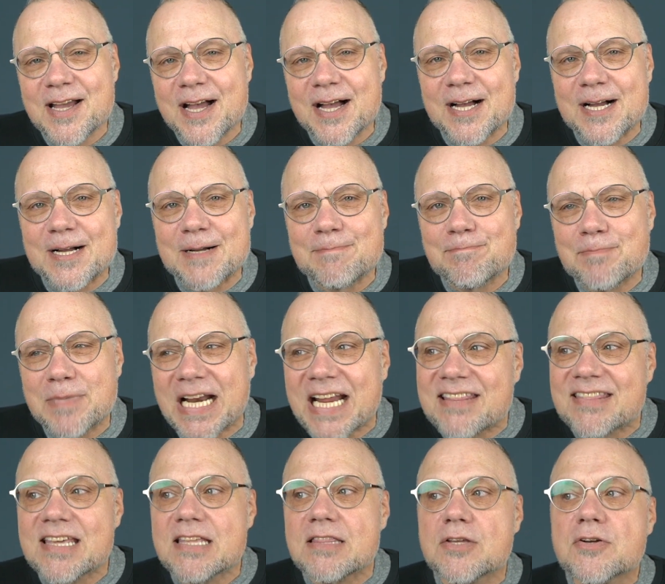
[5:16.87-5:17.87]
But I
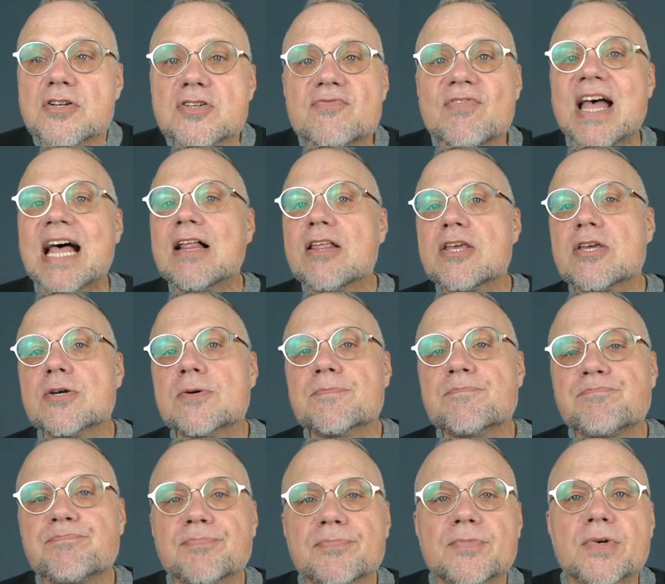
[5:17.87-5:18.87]
think there's value
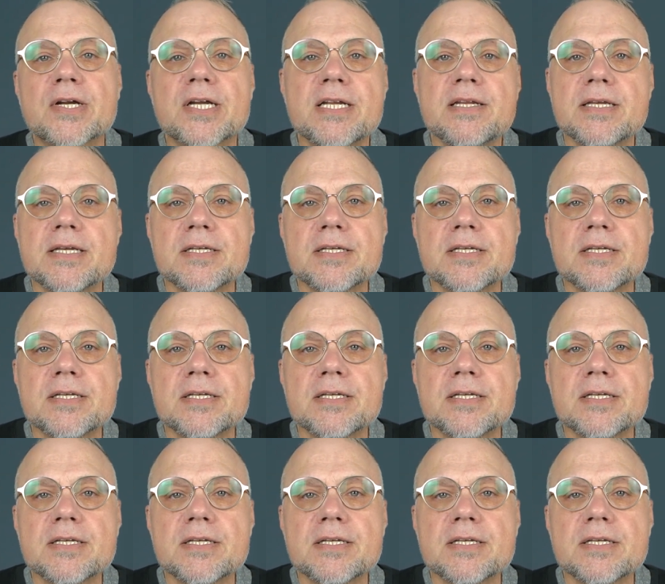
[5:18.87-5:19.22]
right?